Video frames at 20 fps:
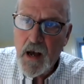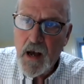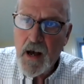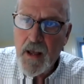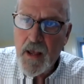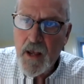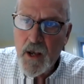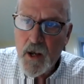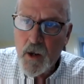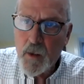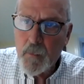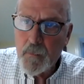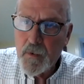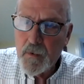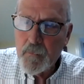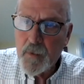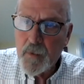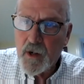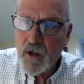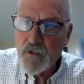I
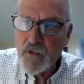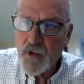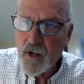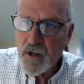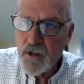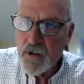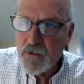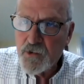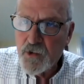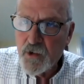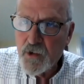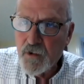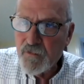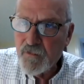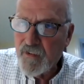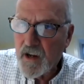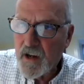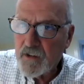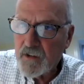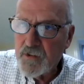am, because I used to do
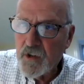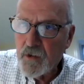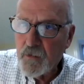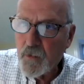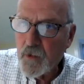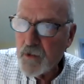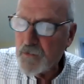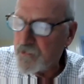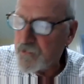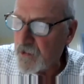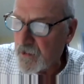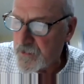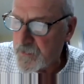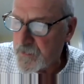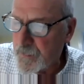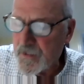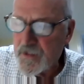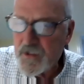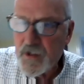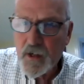vaccine
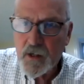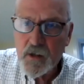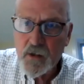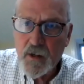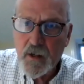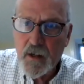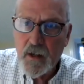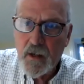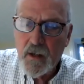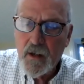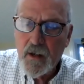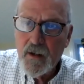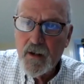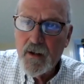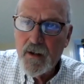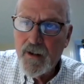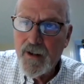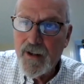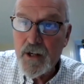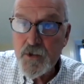research, particularly
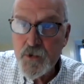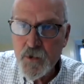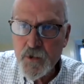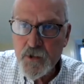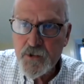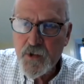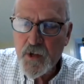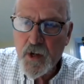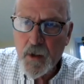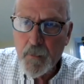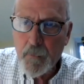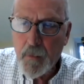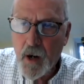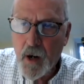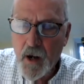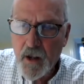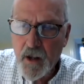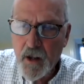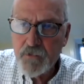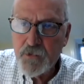interested and
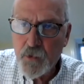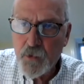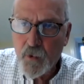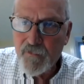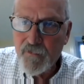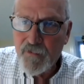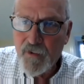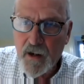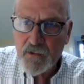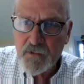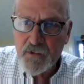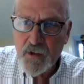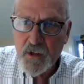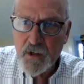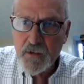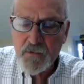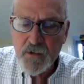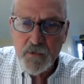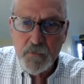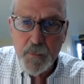biased toward
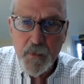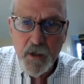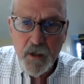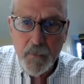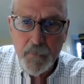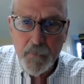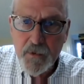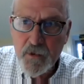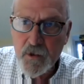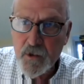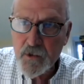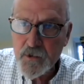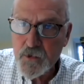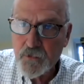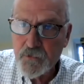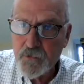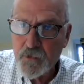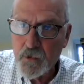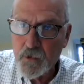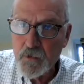vaccines as being a
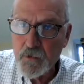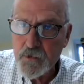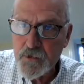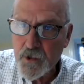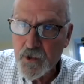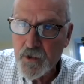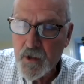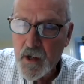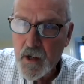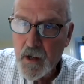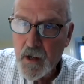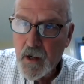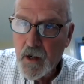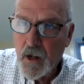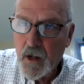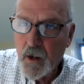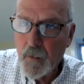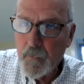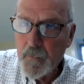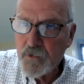potential solution.
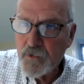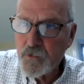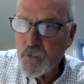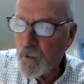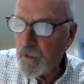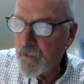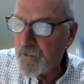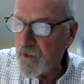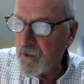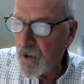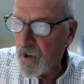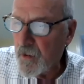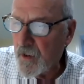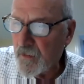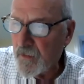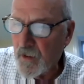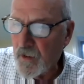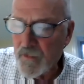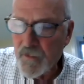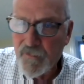It's worth
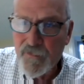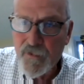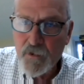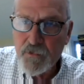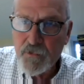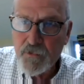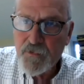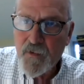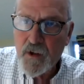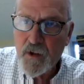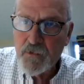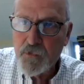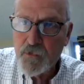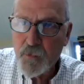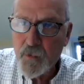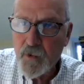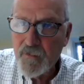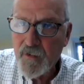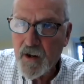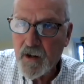noting that the first phase
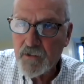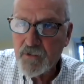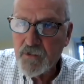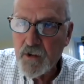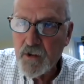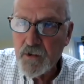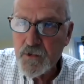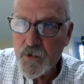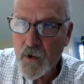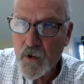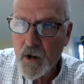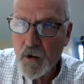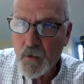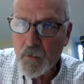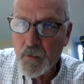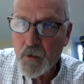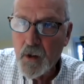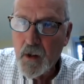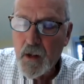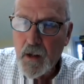3 vaccine
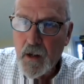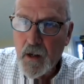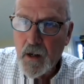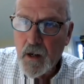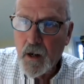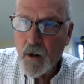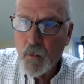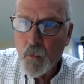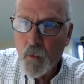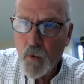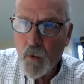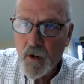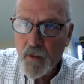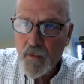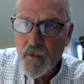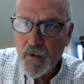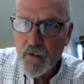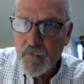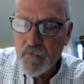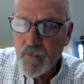trial, one
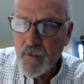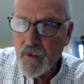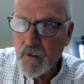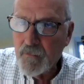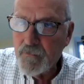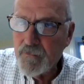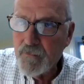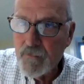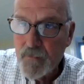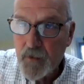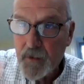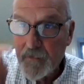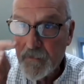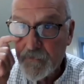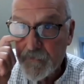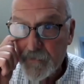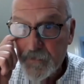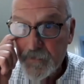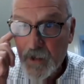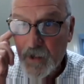of the
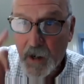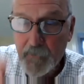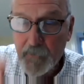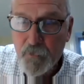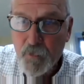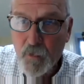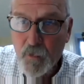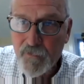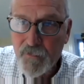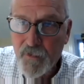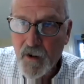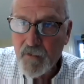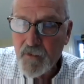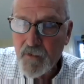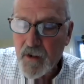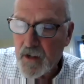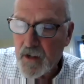top 4 or 5